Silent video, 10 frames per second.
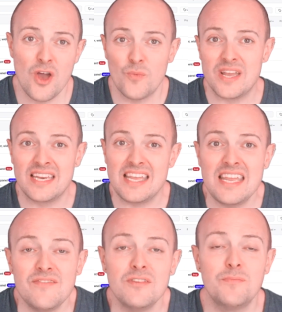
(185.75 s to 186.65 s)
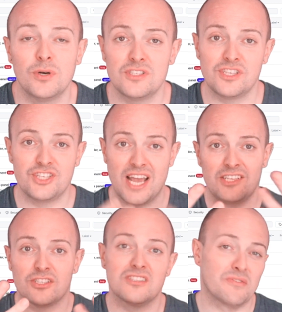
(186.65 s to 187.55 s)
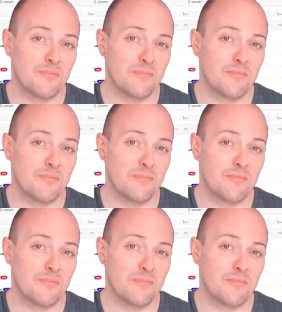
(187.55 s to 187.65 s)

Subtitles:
We can even put suggestions for